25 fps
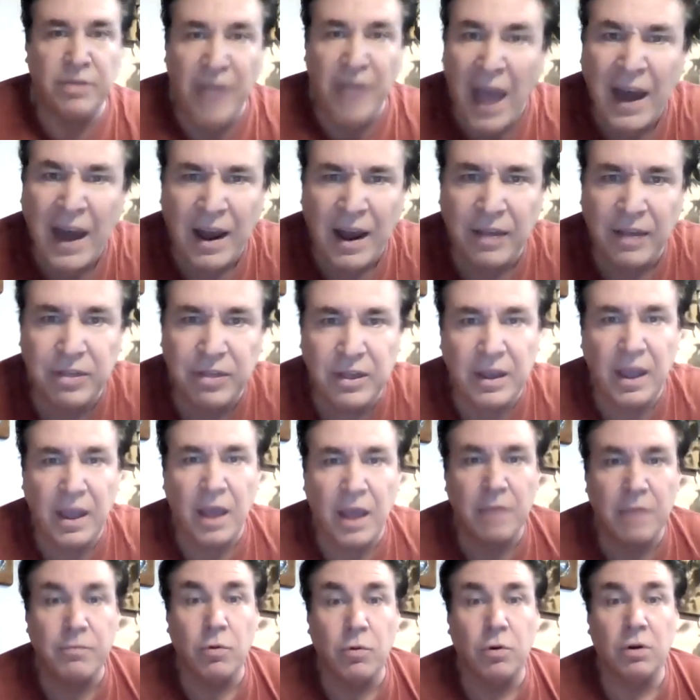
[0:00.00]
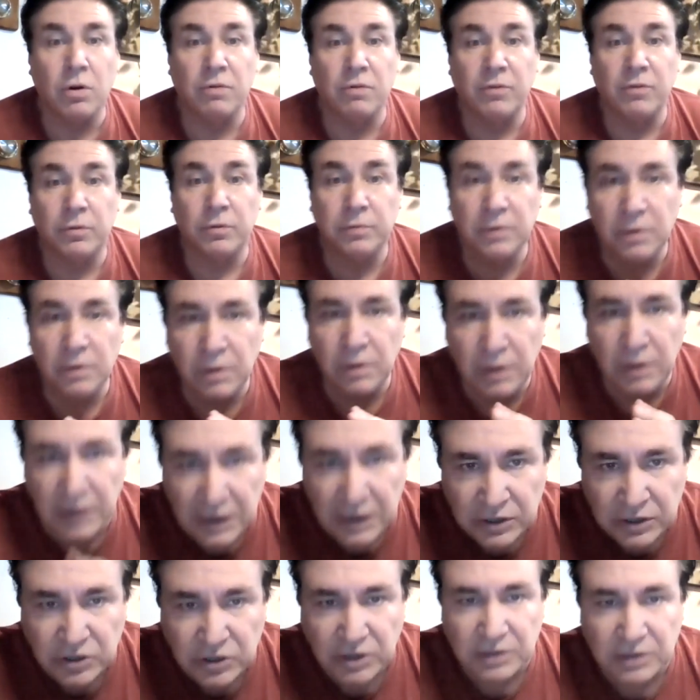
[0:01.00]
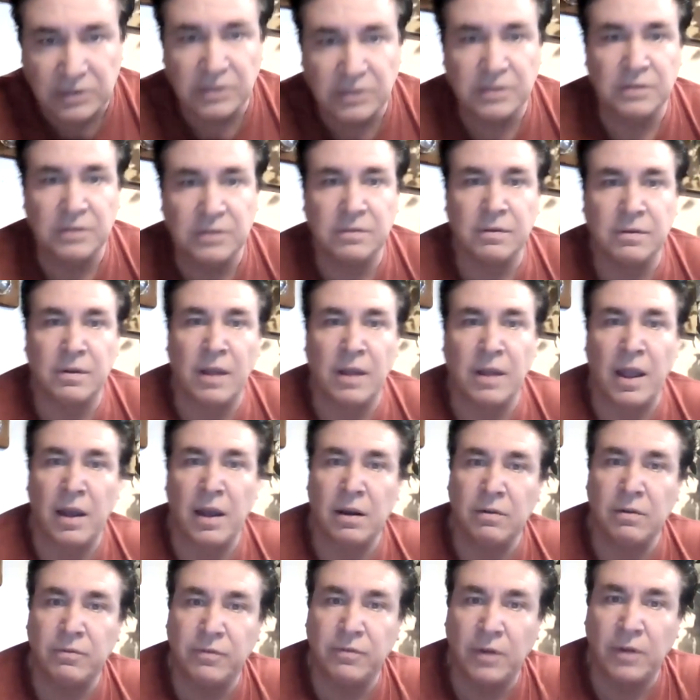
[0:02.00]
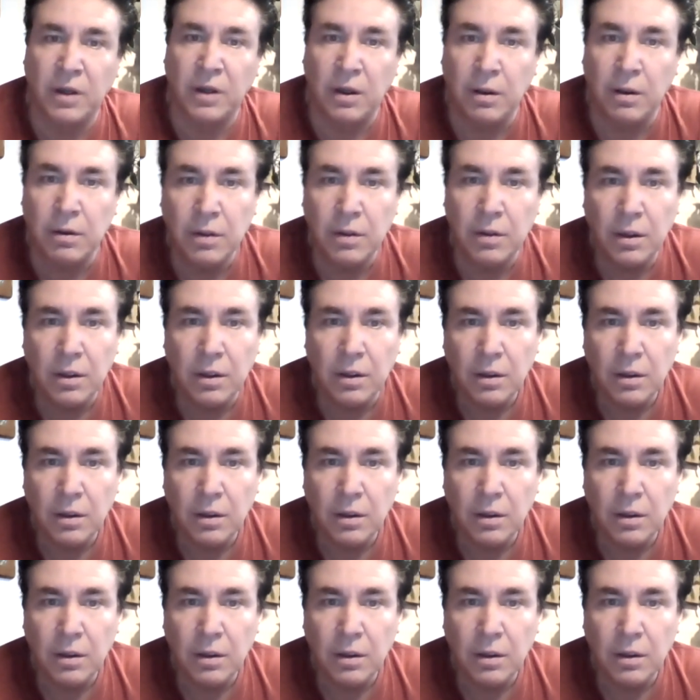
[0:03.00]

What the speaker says: that, I think, had more of a religious kind of